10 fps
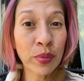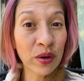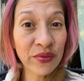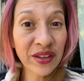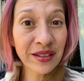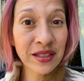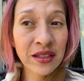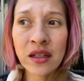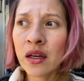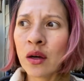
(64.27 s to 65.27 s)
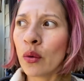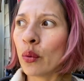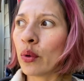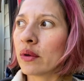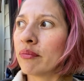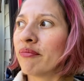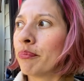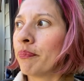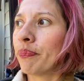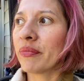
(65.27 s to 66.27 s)
perfect or
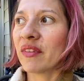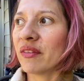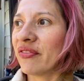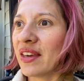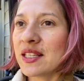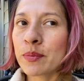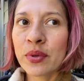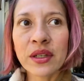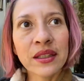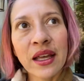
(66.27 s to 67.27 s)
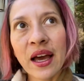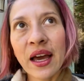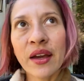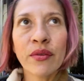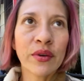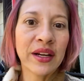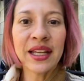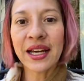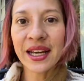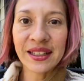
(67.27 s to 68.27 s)
Facebook Live or any
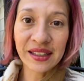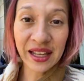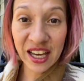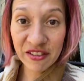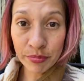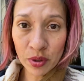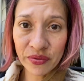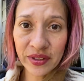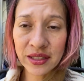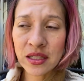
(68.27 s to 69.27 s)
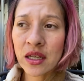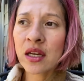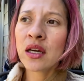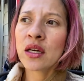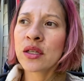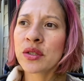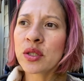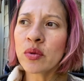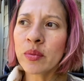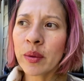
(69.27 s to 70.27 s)
kind of live perfect,
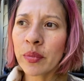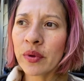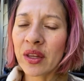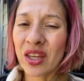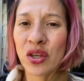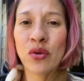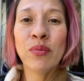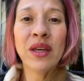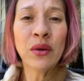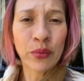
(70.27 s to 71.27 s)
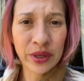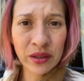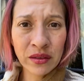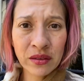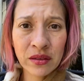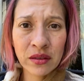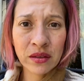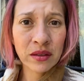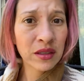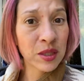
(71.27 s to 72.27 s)
just remember that you being real
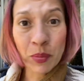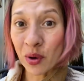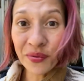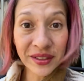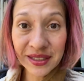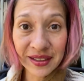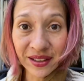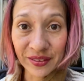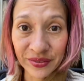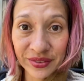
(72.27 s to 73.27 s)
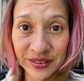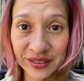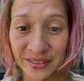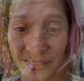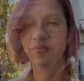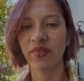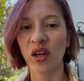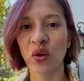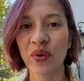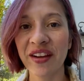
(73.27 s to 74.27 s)
is perfect enough.
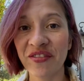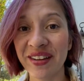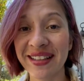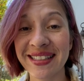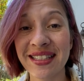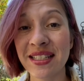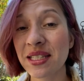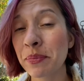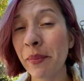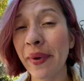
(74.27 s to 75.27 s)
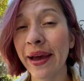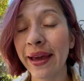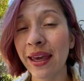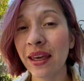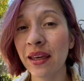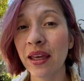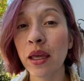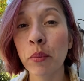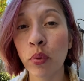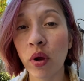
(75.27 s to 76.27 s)
All right, friends, this is my
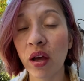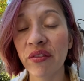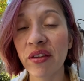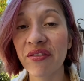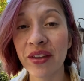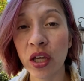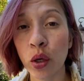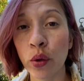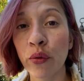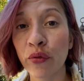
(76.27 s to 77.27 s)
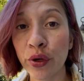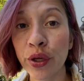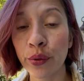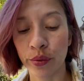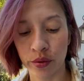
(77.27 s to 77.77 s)
improv video for you.